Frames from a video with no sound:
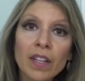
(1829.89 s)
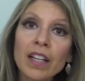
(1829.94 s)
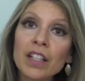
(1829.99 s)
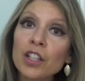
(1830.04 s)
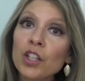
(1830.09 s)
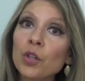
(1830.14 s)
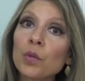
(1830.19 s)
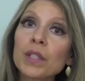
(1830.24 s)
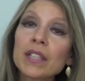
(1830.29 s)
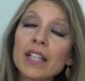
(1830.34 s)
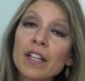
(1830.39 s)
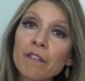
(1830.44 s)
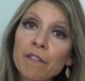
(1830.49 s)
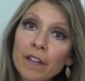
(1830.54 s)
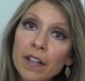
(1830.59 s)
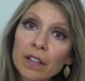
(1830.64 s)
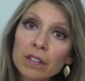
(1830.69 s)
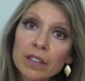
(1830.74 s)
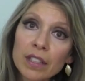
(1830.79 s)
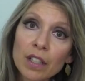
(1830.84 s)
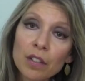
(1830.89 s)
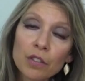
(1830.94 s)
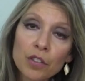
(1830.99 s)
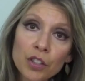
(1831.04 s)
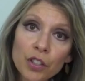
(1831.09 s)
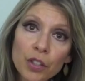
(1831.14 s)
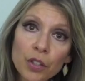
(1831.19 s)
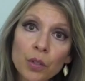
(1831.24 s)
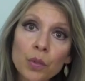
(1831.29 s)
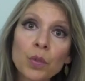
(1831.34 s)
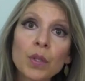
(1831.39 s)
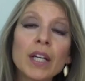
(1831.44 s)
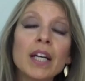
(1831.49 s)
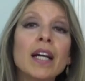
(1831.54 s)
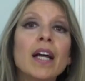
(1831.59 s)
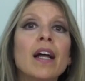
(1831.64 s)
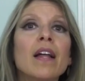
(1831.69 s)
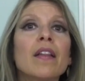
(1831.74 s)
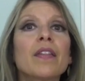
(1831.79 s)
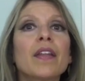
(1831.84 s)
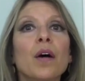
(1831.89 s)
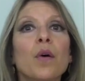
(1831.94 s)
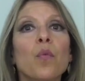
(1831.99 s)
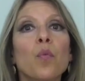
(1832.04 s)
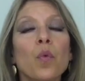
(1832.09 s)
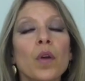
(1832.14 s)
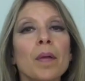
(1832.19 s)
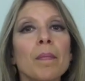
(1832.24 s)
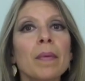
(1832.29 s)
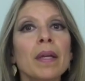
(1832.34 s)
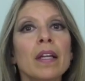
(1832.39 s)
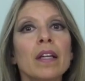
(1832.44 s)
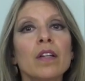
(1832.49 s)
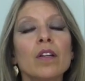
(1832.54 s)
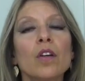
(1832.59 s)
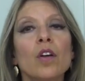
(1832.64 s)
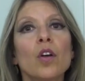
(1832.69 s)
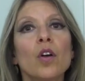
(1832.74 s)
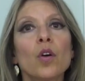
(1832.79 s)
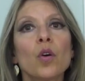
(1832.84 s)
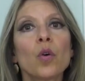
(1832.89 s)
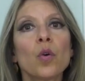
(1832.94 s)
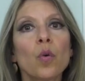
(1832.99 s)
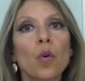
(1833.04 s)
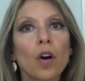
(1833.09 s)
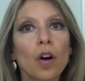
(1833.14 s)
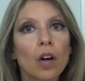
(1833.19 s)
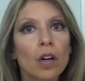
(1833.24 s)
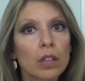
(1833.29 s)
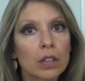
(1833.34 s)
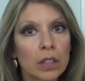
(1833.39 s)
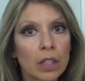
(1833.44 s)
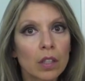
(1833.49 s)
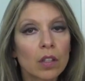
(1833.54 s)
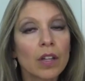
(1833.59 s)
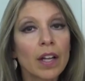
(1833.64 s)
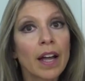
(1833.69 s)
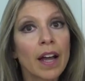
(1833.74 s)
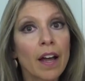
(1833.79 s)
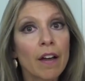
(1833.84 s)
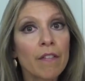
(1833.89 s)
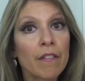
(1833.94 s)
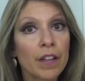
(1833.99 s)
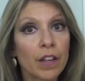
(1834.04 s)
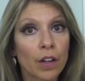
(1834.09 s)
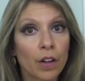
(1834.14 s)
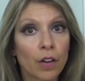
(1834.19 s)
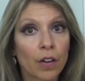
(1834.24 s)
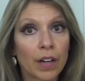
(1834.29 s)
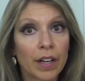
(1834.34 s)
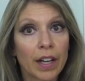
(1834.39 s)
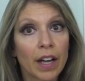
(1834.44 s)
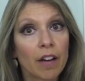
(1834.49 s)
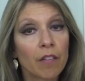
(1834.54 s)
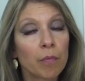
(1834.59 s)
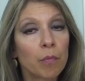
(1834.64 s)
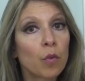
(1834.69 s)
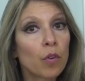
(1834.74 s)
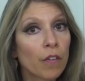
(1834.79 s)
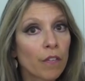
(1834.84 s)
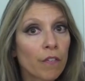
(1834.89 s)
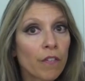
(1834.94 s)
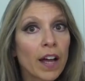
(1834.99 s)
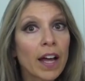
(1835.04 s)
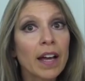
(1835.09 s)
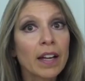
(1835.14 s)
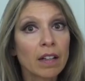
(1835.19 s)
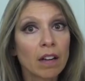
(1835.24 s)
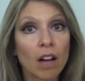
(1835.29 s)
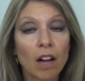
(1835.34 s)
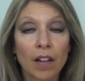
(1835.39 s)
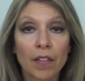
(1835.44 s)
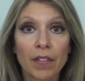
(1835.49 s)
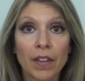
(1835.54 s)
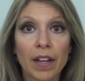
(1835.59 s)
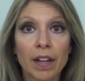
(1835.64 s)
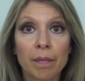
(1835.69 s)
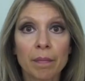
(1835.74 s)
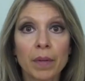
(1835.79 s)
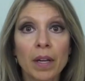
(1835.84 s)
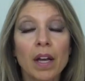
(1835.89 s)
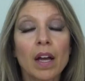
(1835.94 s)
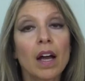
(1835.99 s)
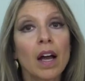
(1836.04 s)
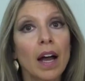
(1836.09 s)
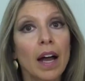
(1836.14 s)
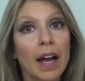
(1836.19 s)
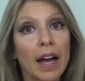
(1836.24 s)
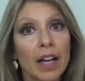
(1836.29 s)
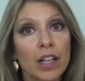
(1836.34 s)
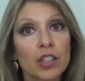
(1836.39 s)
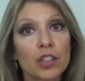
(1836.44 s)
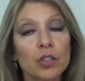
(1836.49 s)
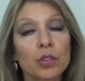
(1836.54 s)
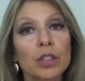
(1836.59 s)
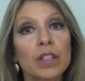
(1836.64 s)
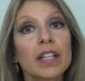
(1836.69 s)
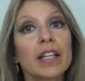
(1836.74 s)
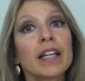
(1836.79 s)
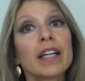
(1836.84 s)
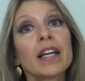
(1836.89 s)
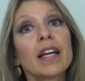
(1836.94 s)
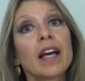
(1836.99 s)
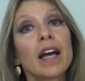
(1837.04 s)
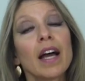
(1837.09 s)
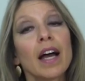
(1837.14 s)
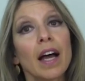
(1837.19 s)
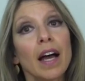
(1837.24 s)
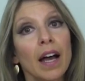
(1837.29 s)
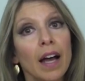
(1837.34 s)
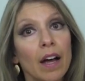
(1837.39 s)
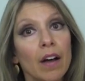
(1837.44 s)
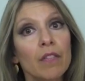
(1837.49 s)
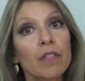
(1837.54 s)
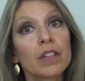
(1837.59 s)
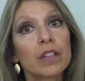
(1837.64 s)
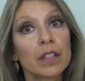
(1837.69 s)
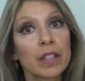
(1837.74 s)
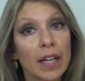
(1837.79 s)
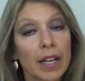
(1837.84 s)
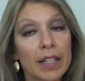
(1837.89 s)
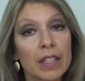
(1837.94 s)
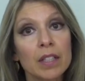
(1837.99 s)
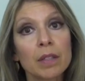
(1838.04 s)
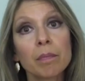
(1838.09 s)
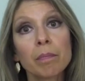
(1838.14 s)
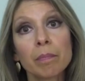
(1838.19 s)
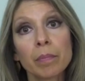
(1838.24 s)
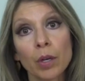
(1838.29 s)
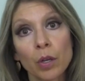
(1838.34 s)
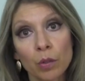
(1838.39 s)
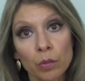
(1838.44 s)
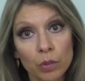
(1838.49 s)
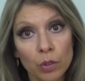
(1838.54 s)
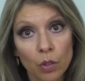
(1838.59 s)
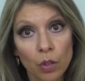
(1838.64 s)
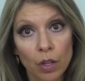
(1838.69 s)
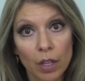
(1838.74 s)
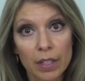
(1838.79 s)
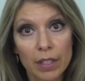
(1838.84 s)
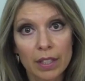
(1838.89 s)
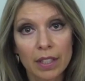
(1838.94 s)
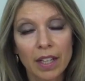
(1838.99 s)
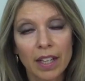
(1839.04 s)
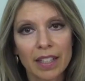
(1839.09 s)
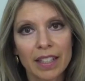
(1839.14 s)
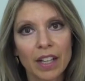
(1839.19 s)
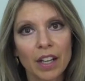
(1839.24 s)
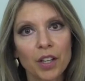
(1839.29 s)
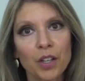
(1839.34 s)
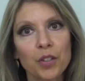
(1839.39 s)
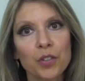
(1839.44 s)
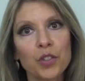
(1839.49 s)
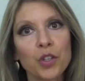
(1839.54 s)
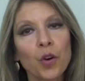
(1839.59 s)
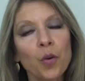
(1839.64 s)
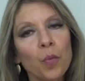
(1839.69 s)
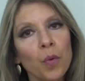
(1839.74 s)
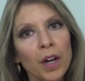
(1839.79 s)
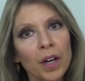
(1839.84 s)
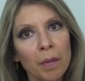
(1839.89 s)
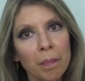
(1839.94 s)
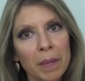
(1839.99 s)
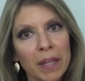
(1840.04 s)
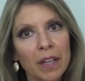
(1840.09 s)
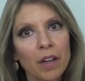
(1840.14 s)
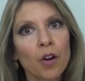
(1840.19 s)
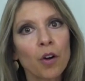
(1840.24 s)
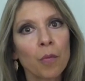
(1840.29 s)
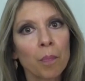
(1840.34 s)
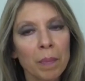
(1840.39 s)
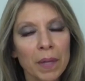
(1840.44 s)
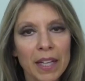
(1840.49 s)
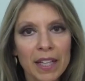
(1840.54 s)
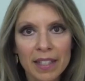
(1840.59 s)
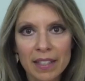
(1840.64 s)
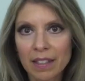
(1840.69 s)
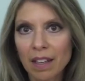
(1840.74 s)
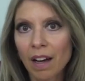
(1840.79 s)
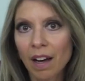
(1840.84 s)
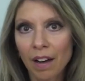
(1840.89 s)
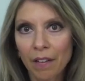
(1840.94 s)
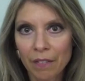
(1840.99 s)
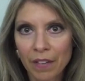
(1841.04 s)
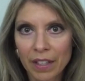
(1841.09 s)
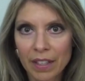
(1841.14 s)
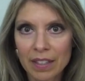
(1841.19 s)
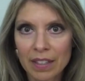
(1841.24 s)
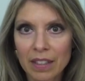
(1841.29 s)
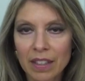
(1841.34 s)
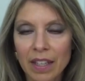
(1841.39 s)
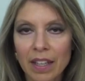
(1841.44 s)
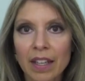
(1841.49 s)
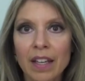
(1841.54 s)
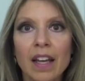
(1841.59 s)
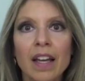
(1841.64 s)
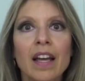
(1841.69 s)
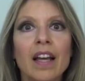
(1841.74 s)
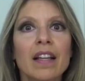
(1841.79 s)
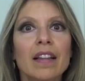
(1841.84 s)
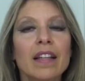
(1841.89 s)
And you know what they found out too? That women who are a little heavier and have more fat on them actually have less bone loss. Now you don't want to be obese obviously.